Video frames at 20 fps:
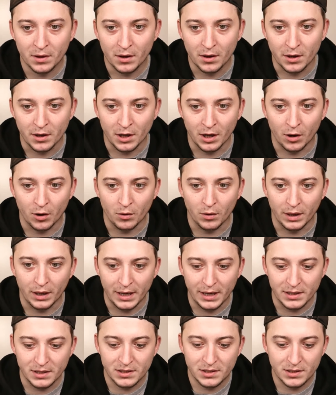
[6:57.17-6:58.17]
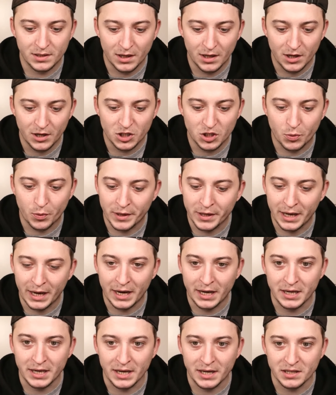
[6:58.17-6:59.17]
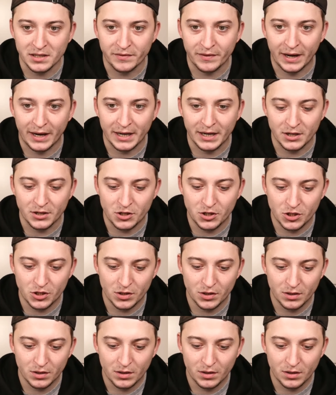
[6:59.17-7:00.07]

you know, he's 28 years of age,